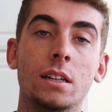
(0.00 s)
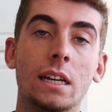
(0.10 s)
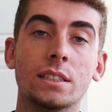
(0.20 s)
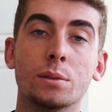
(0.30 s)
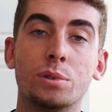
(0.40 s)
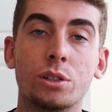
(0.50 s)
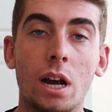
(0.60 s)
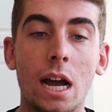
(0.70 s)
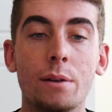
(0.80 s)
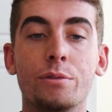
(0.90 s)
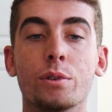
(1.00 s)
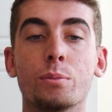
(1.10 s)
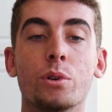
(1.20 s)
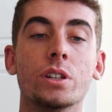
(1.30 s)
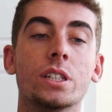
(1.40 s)
and subscribe for
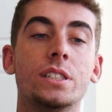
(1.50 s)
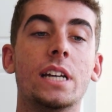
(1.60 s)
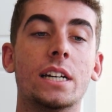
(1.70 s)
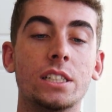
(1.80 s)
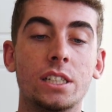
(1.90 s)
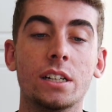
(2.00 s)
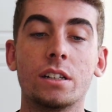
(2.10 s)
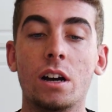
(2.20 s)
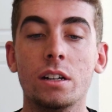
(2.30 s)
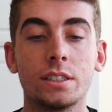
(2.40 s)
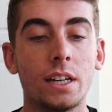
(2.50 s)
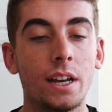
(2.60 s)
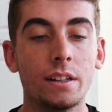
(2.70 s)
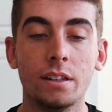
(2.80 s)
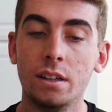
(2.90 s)
more of this second gen content.